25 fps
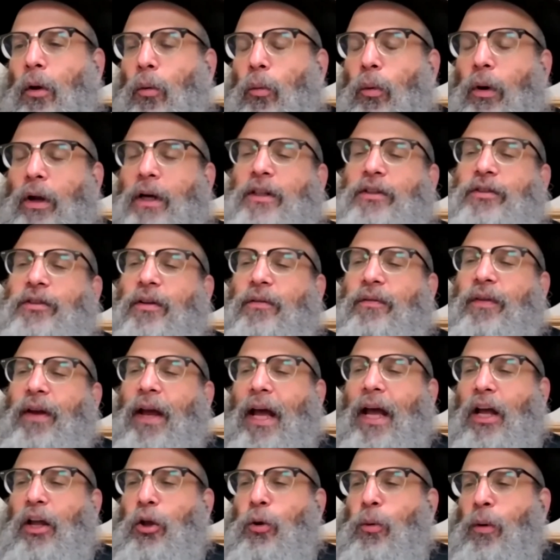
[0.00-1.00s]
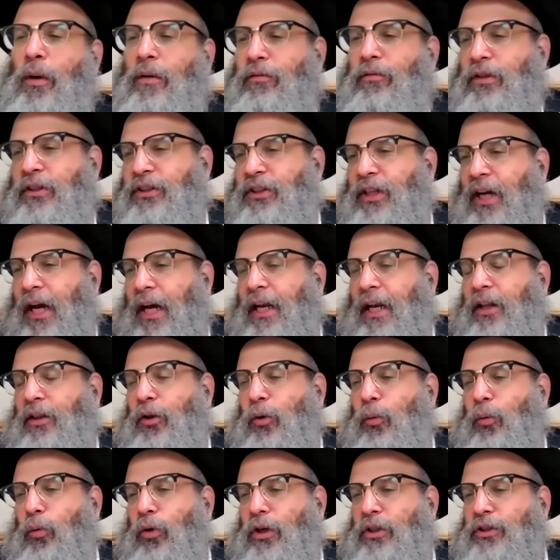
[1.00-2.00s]
What is the value of reciting
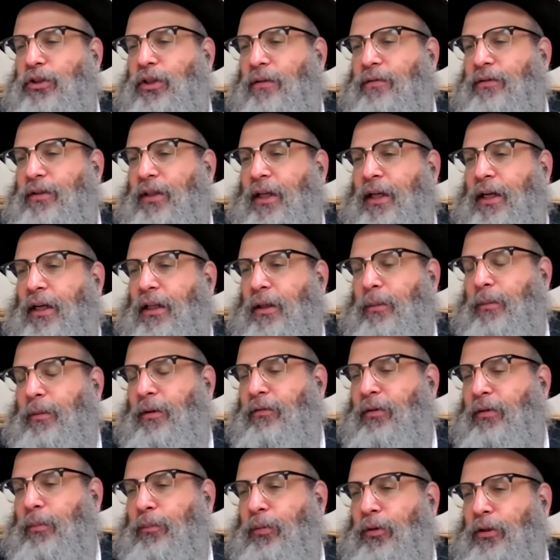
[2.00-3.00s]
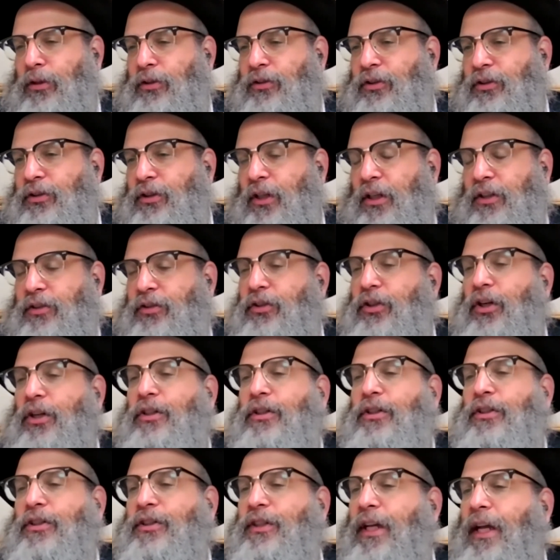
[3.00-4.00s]
the words of Tehillim if a person doesn't
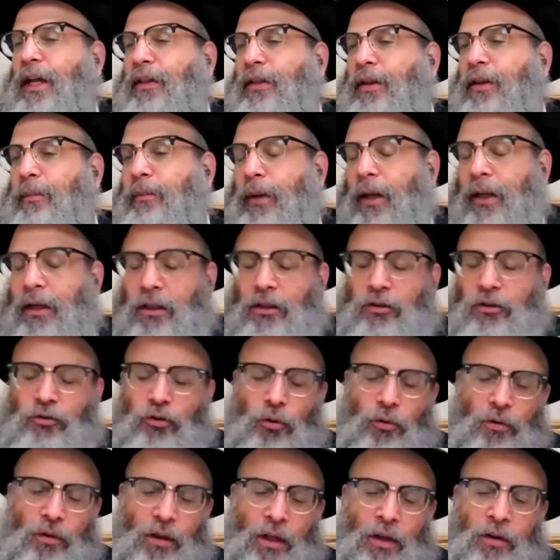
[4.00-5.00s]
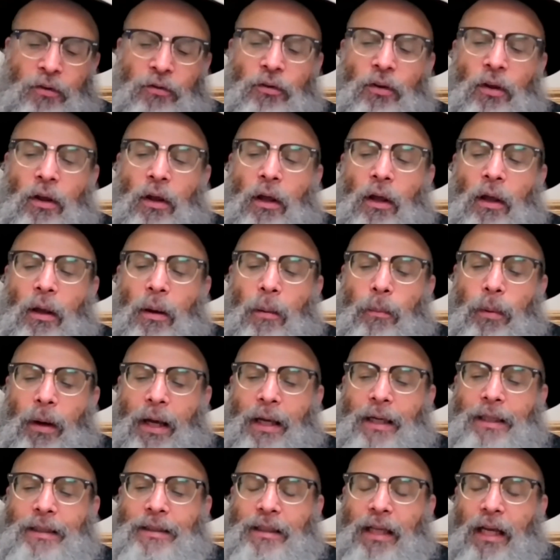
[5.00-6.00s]
understand them? And the truth is, by
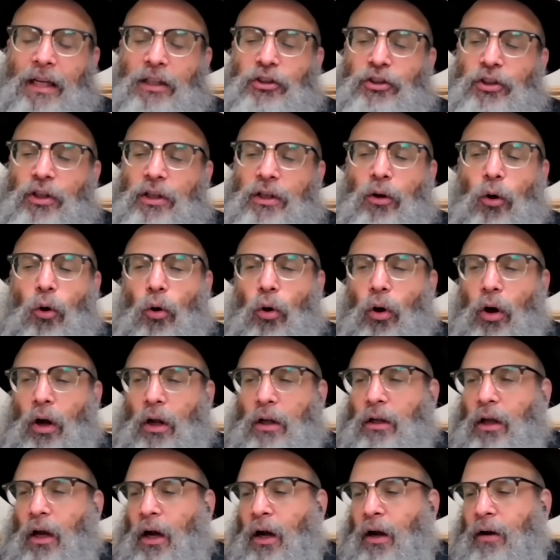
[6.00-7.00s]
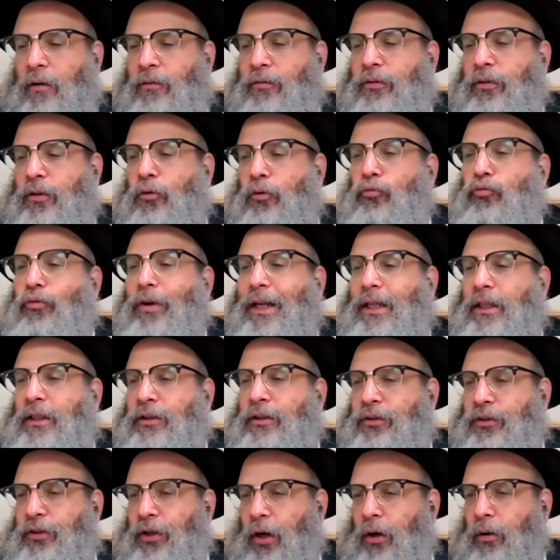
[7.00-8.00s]
extension, all of the
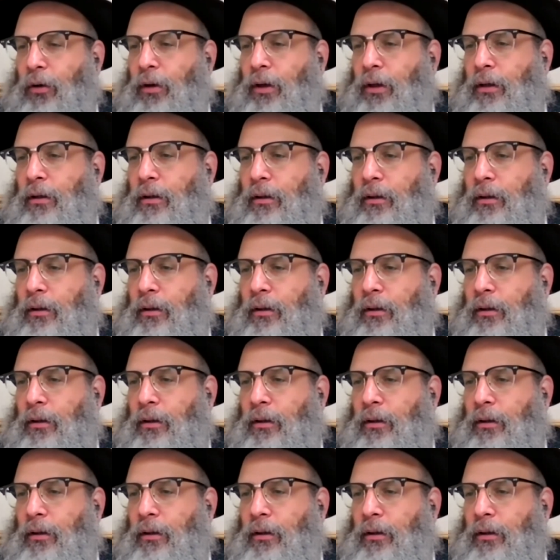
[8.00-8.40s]
written Torah.